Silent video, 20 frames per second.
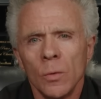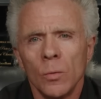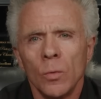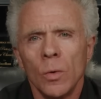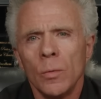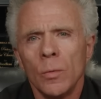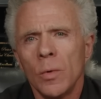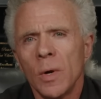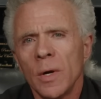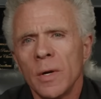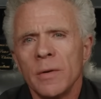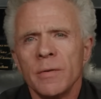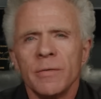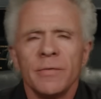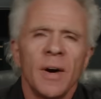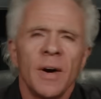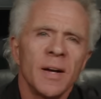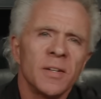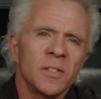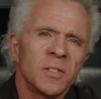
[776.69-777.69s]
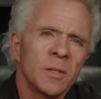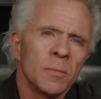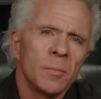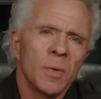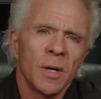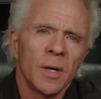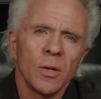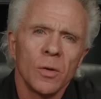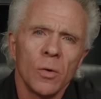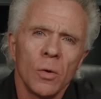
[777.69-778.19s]
will want to invite
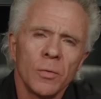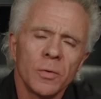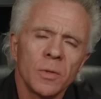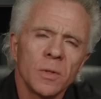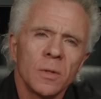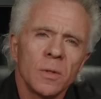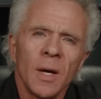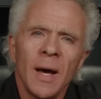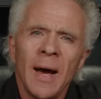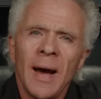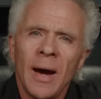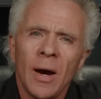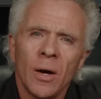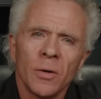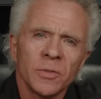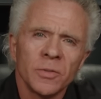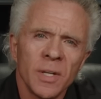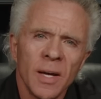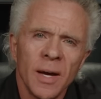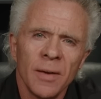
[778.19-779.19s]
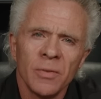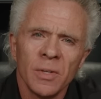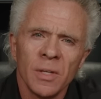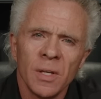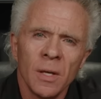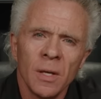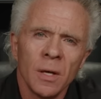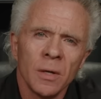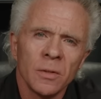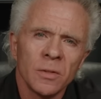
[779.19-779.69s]
somebody over to the house, have a
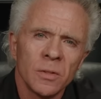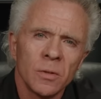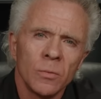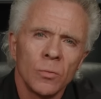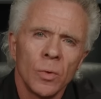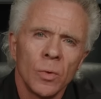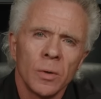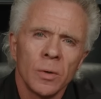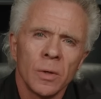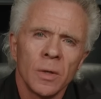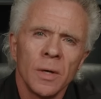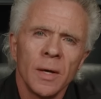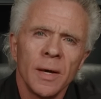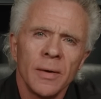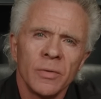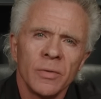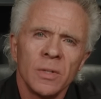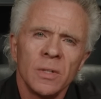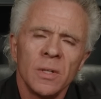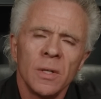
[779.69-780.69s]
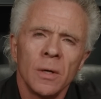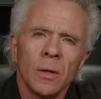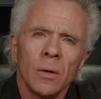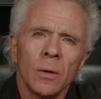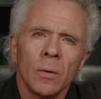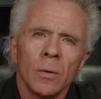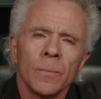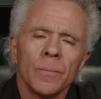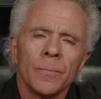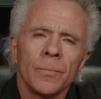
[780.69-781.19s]
guest, and we're going to have a
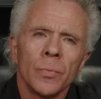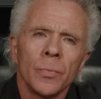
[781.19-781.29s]
dinner.